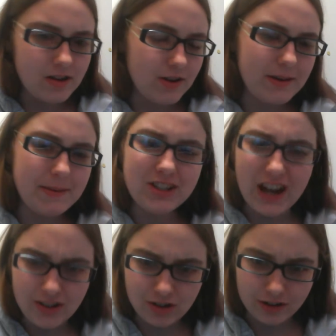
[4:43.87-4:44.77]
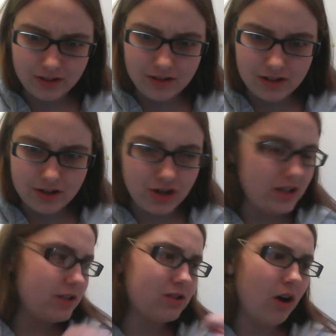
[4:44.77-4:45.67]
You gotta be gentle.
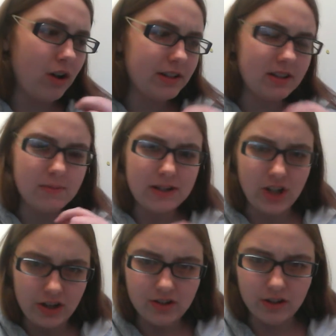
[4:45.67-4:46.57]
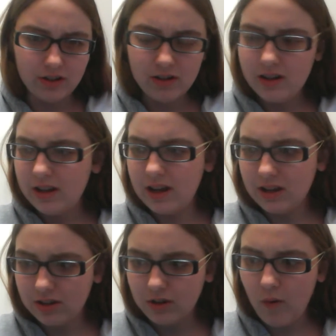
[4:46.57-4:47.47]
Jesus called us to be gentle.
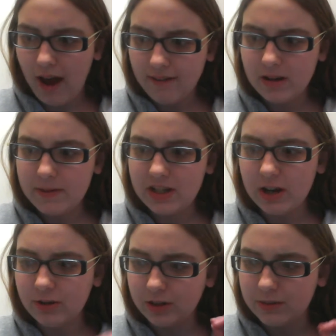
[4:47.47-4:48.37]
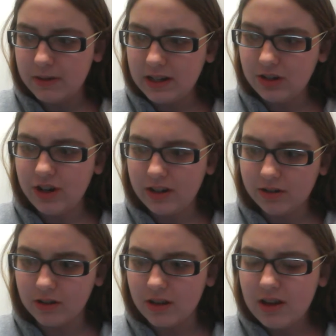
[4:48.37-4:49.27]
So you have to be gentle, because being gentle